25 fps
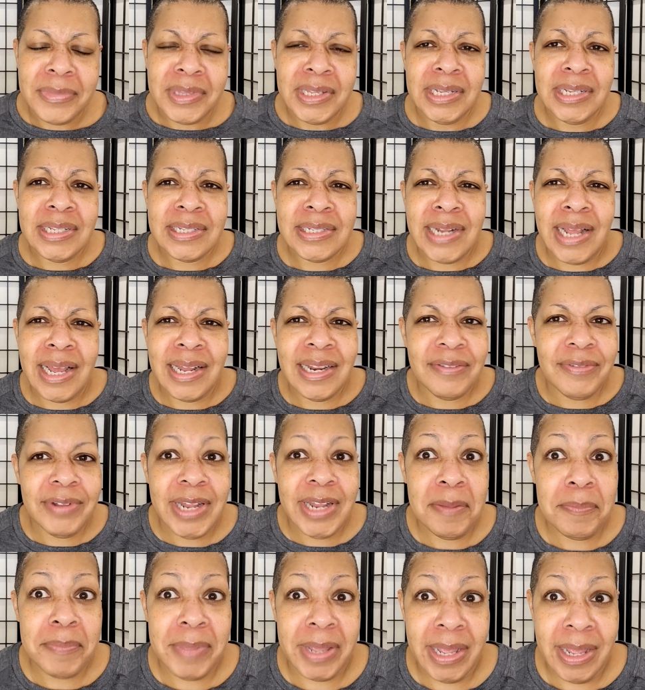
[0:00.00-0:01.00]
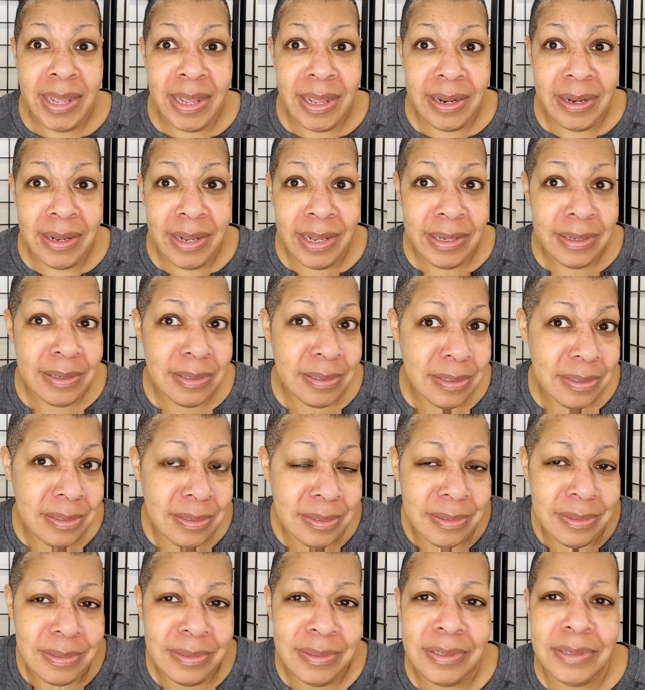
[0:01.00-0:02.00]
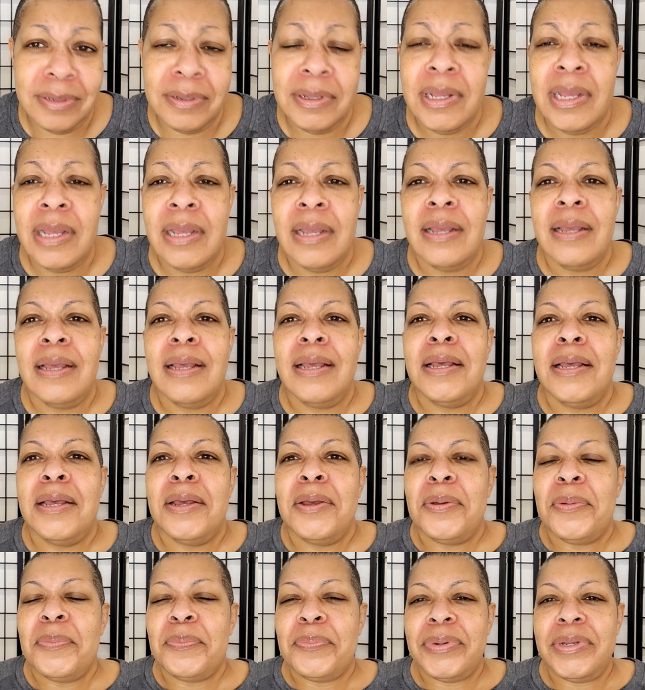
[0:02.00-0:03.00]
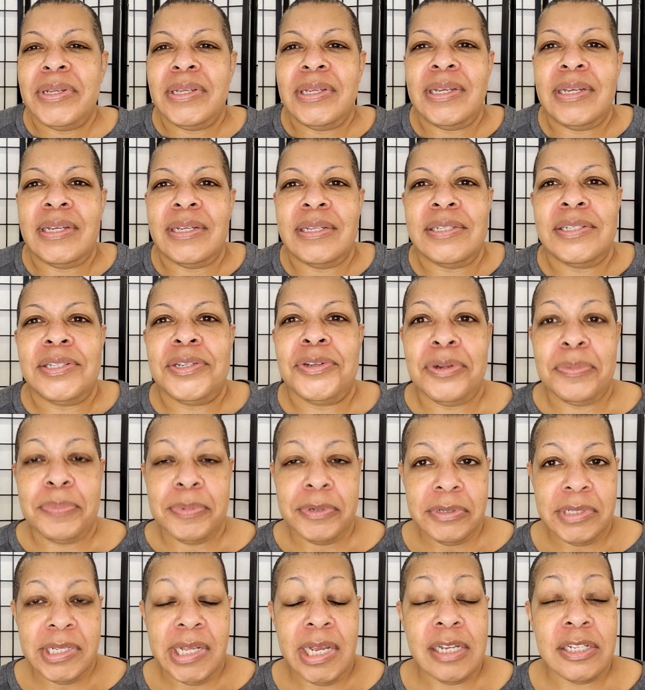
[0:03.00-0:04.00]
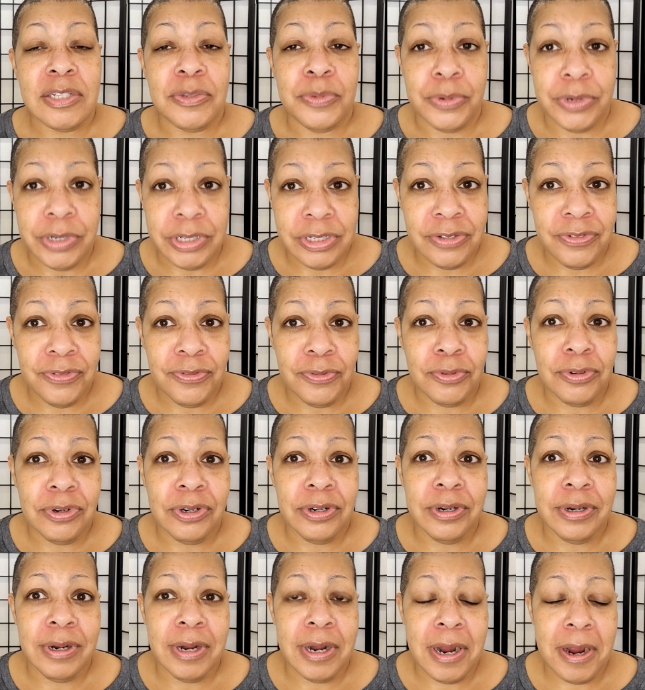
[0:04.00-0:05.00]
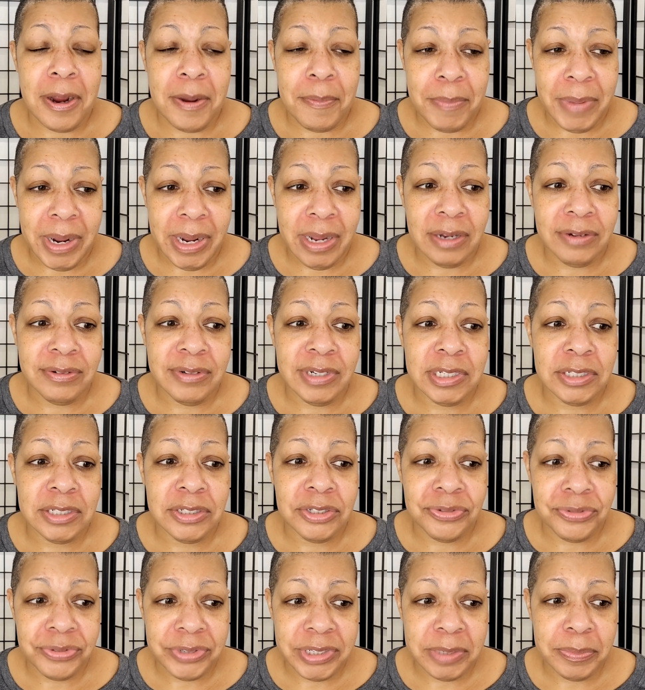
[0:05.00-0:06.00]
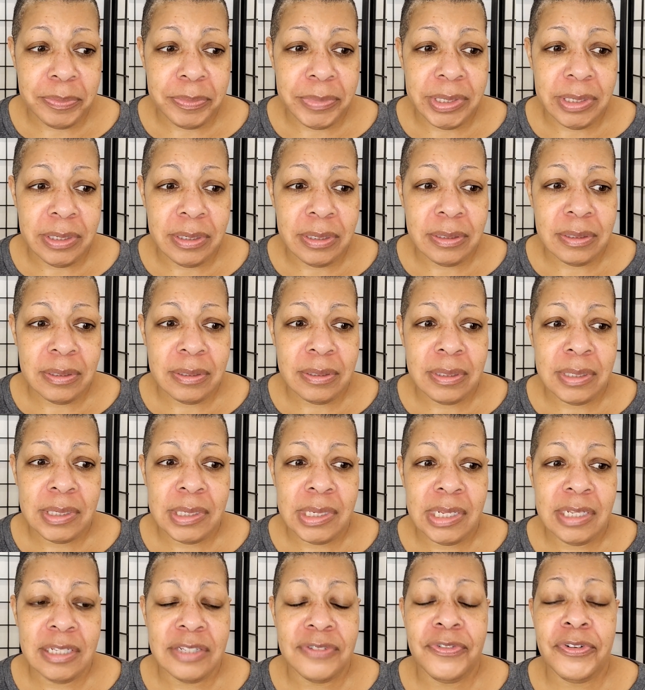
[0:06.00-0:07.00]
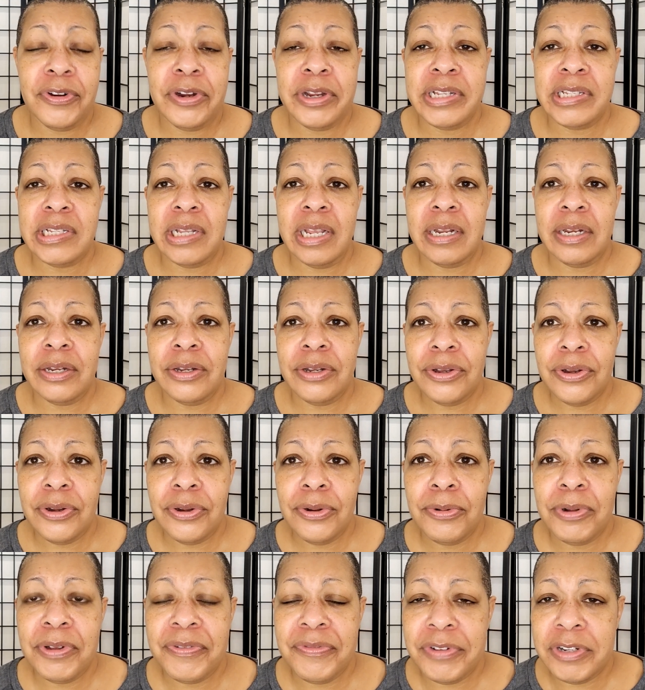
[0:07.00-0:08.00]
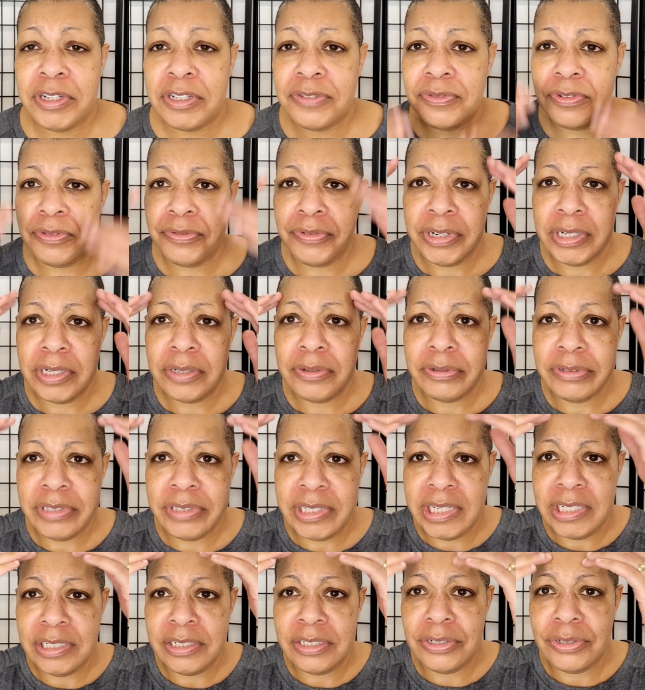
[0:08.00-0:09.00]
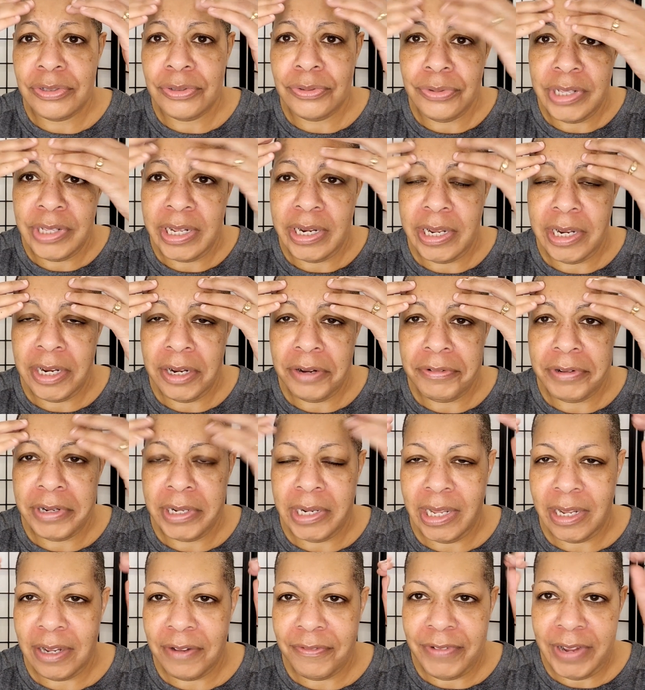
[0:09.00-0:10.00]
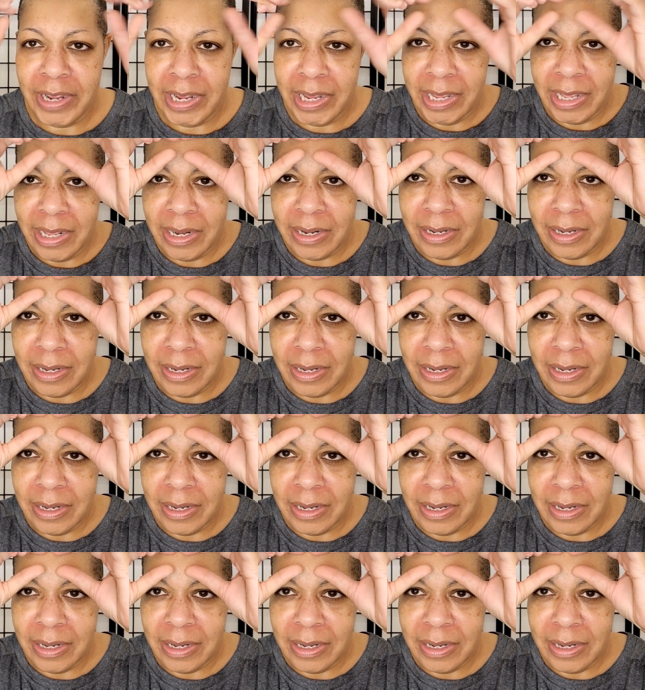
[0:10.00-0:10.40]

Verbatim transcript: it's not even that bad. Like, it's, you know, but yeah, so the Botox was for migraine treatment. As far as I know, if it is for wrinkles, they just do that area. Like if I had